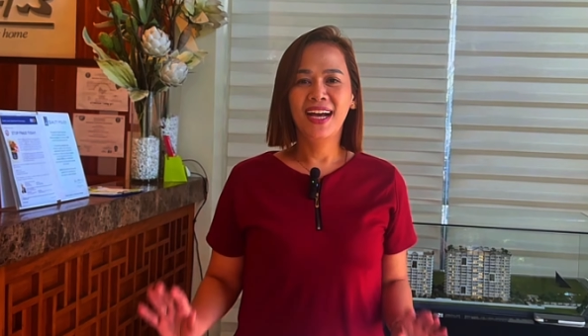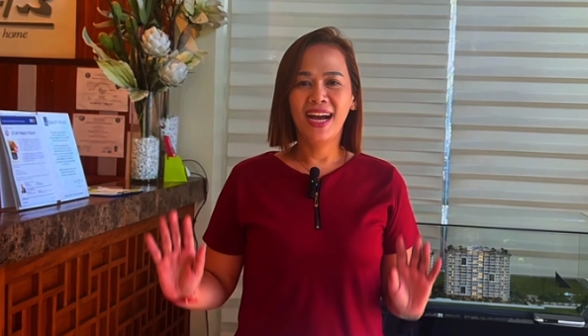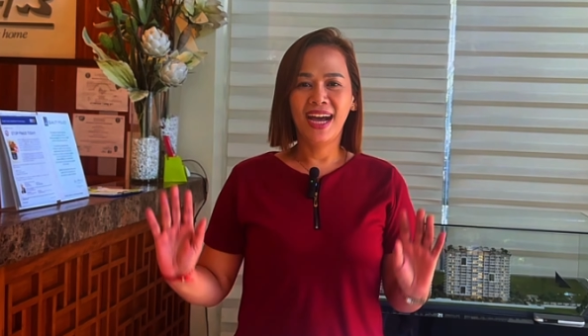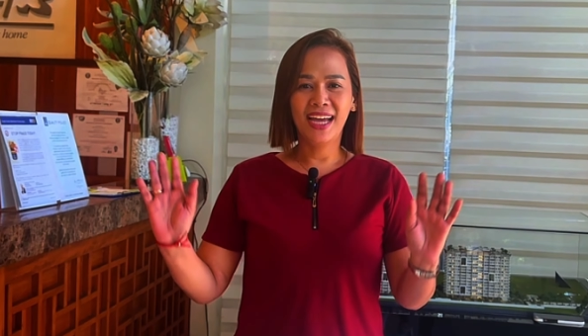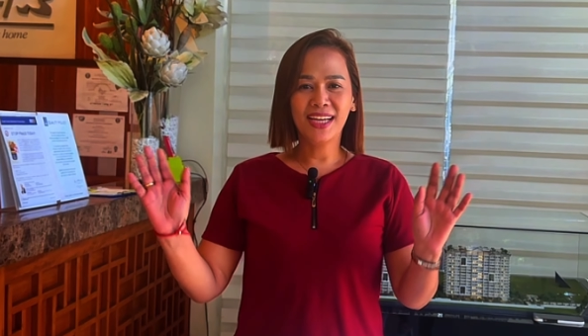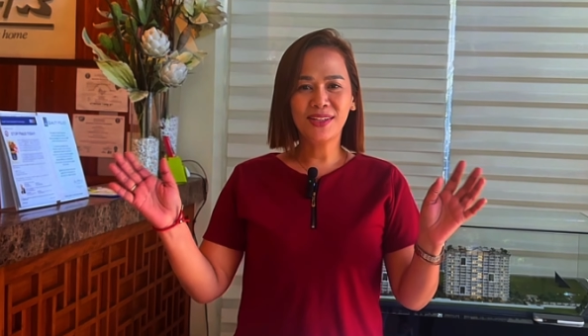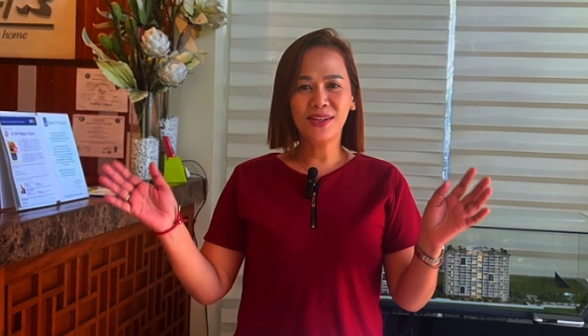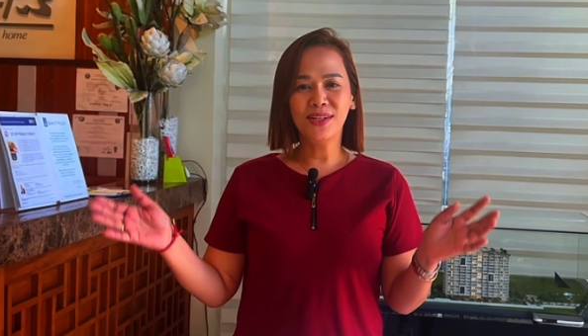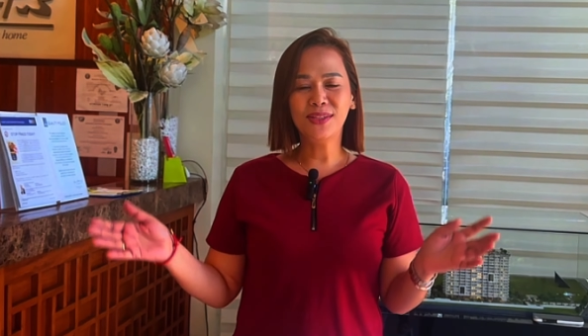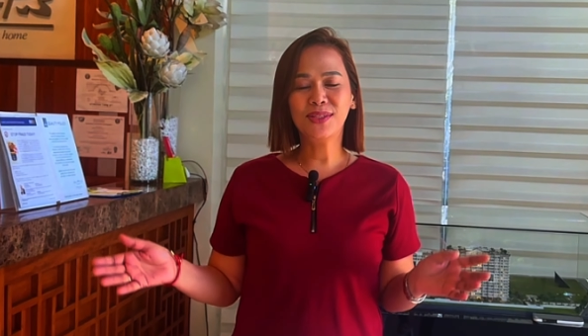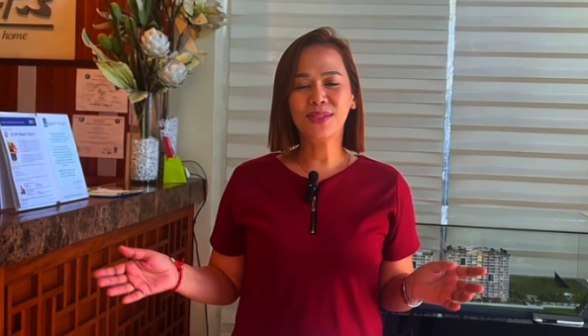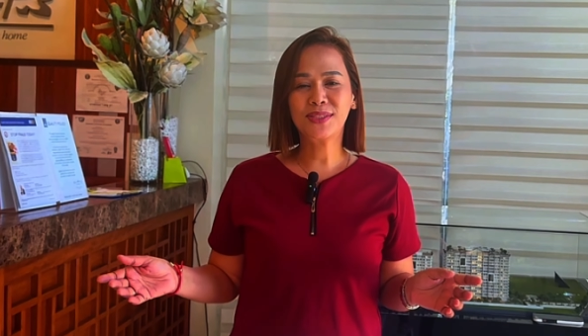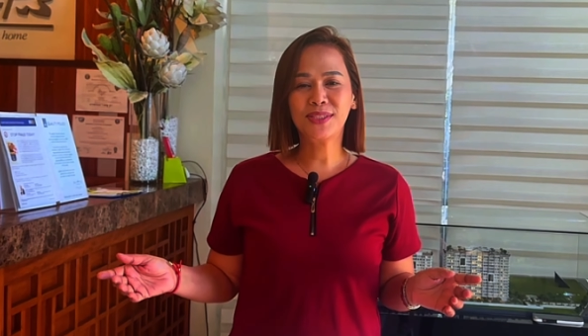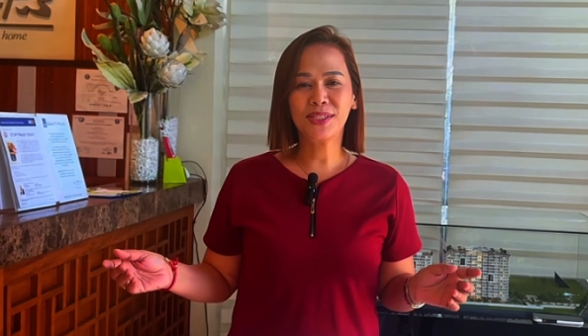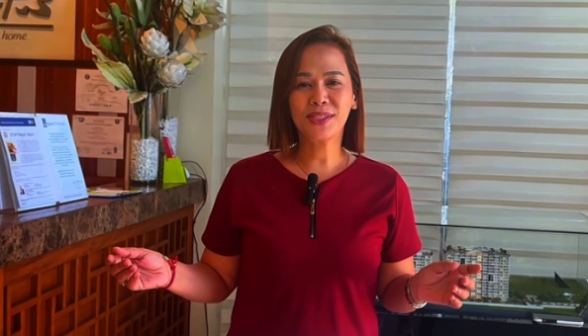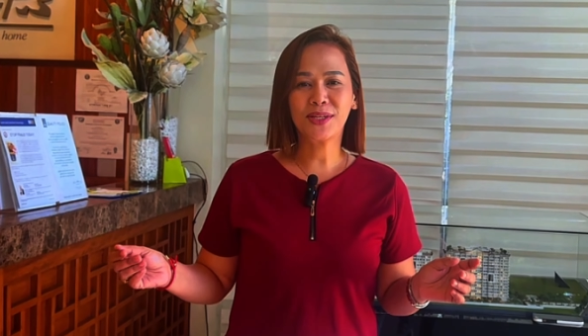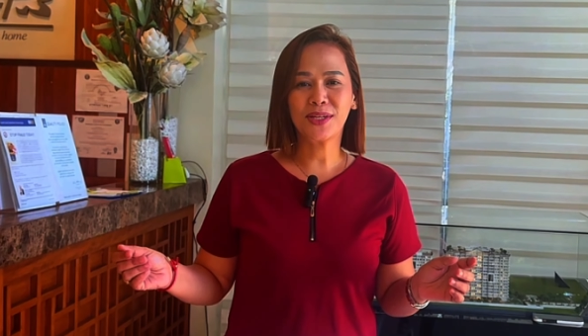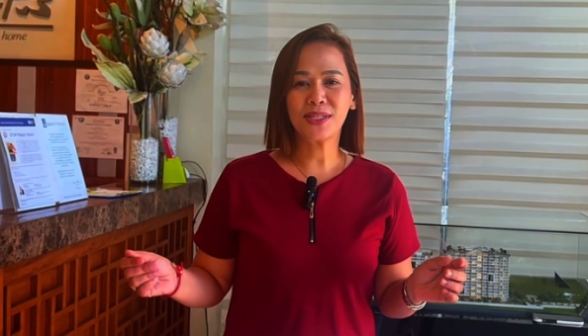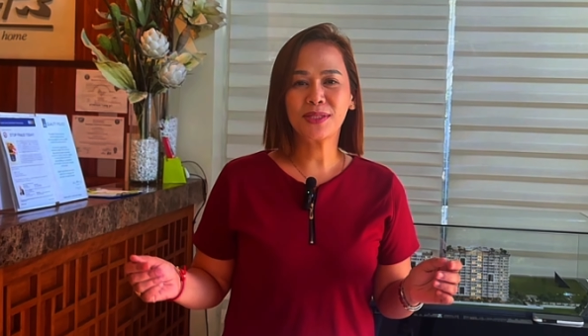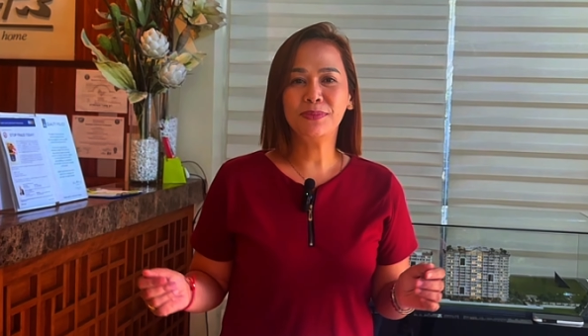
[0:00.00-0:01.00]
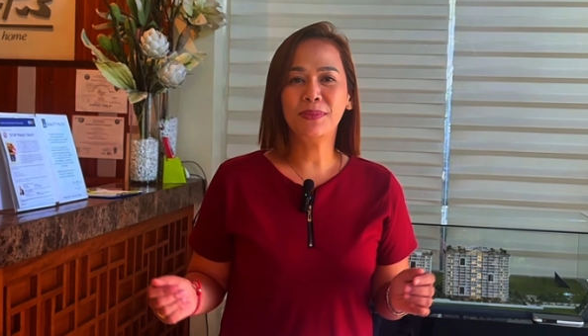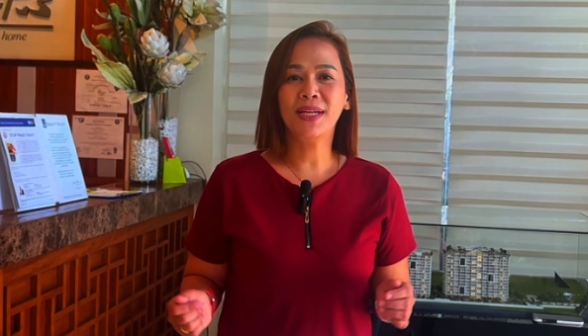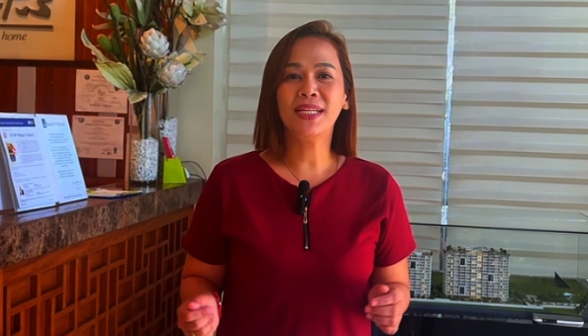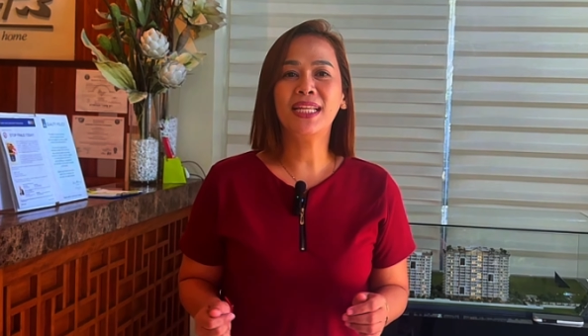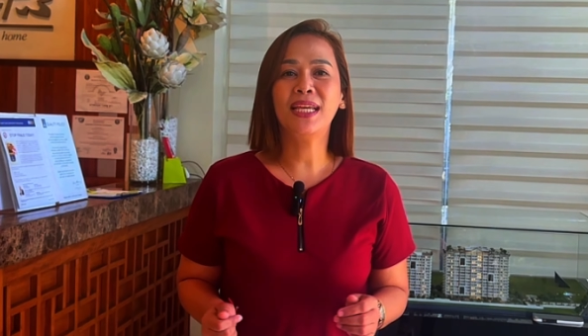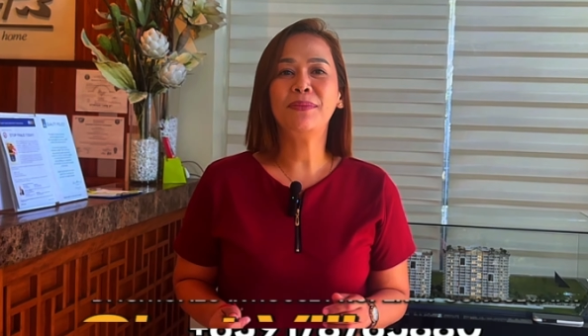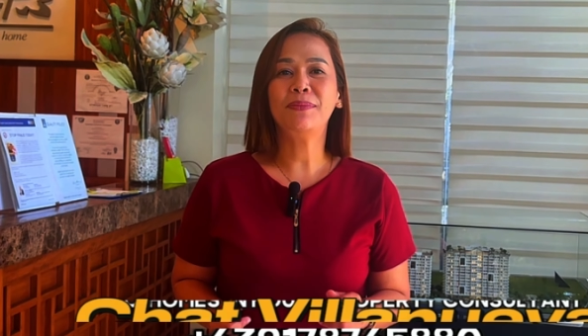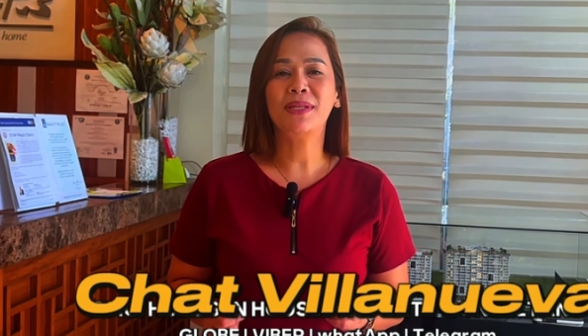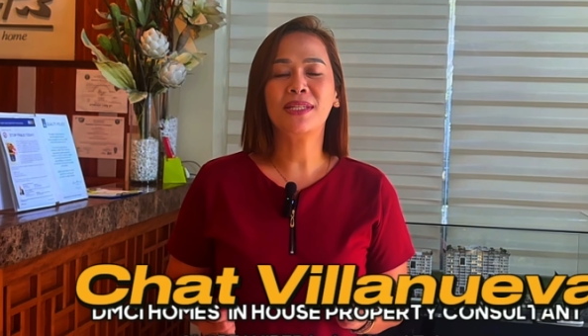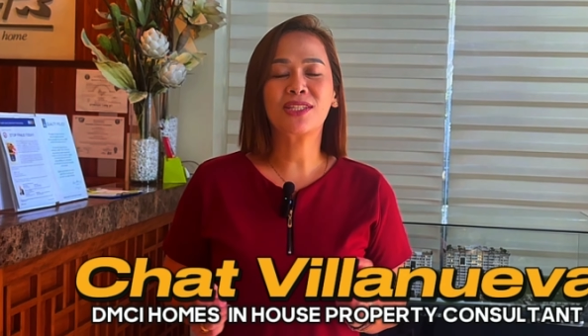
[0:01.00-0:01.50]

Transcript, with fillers: Hi, condo Seekers. My name